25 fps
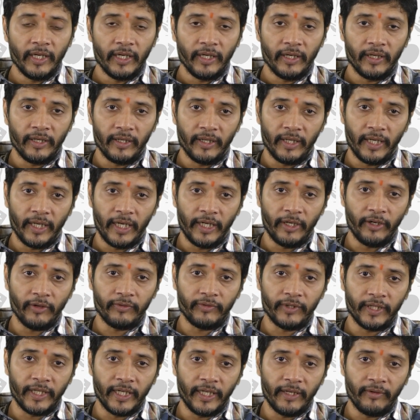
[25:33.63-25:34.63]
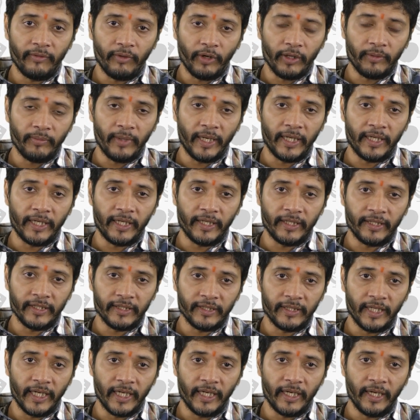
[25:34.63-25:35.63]
Because end of the day,
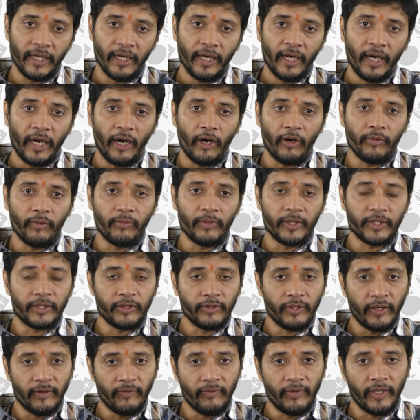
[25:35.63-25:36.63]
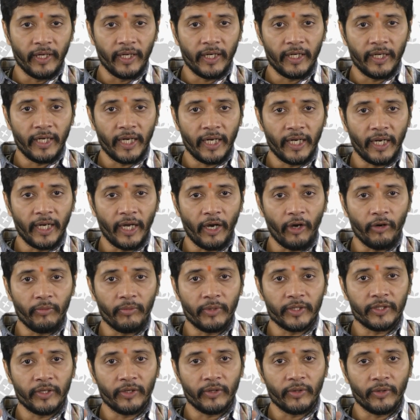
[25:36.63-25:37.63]
what matters is that how much you have
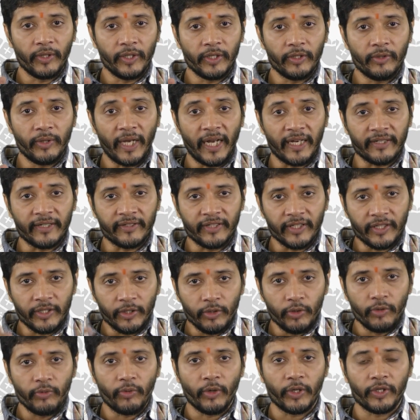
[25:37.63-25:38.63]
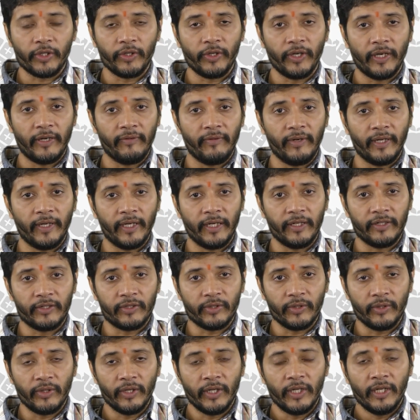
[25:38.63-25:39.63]
learned and how much you are going to execute
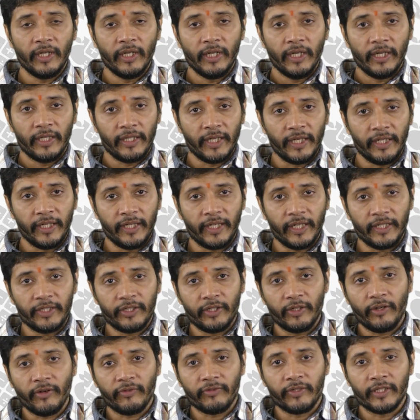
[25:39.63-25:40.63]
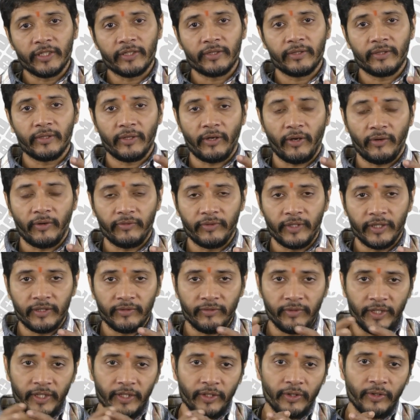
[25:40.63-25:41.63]
what you have learned. So the intention of
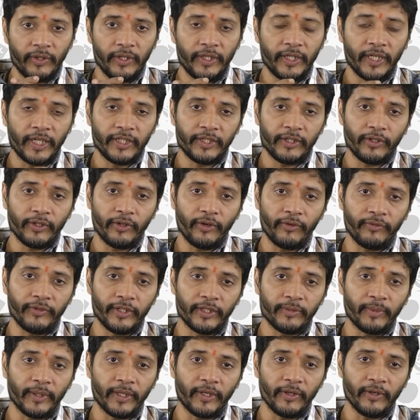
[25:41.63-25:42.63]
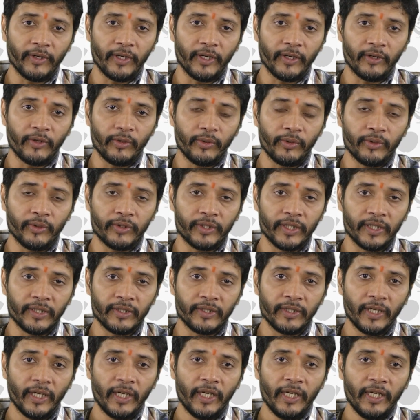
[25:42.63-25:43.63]
this video, intention of this
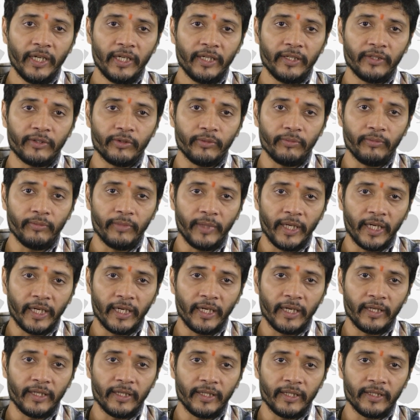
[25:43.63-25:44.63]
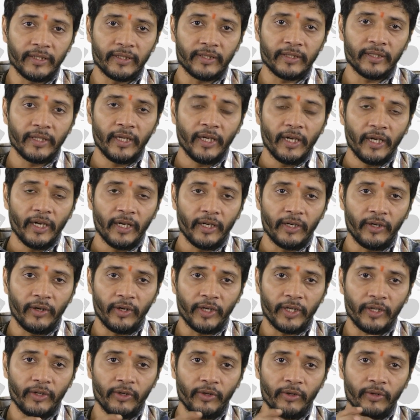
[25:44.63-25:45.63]
particular course is to make
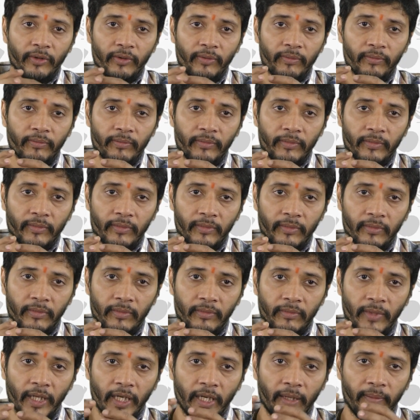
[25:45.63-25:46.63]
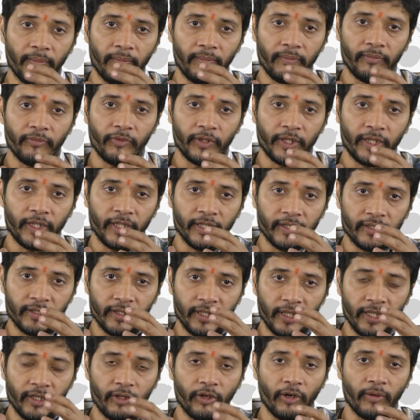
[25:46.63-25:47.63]
learners not mug
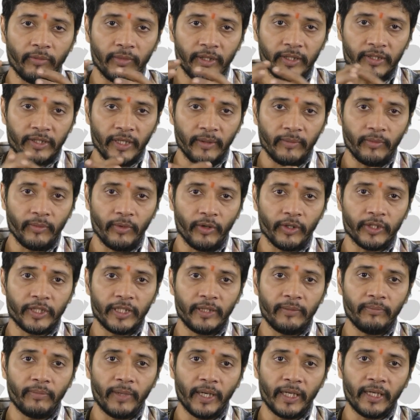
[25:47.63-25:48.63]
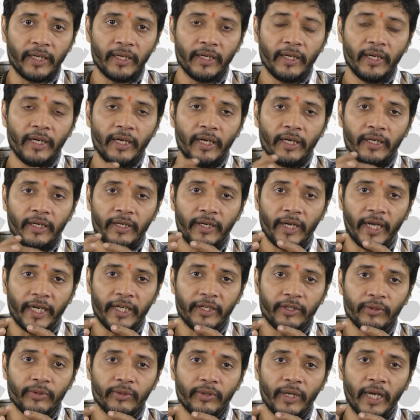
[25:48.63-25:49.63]
up with this e-commerce terminology,
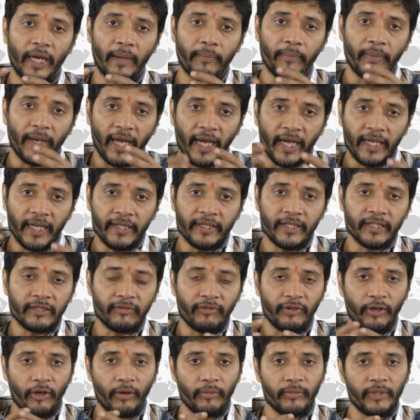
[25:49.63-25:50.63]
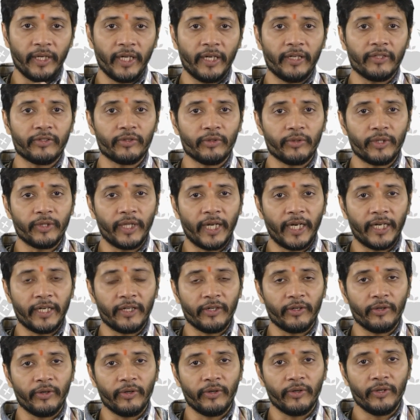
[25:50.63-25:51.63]
but try to apply this
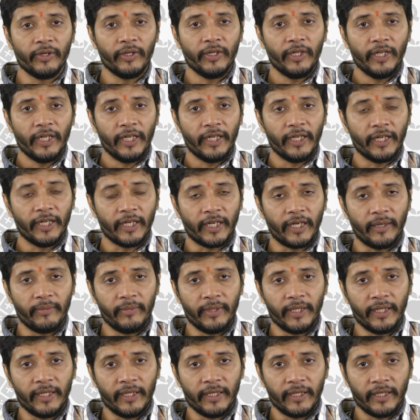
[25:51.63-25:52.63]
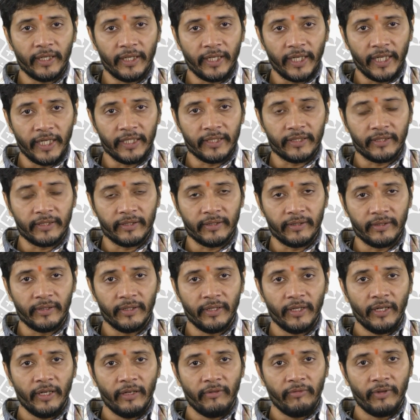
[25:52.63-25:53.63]
phenomena, so that in the
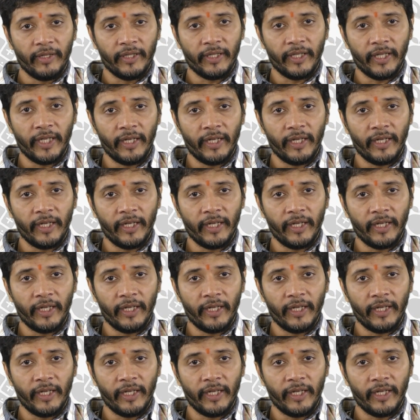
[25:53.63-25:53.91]
coming days,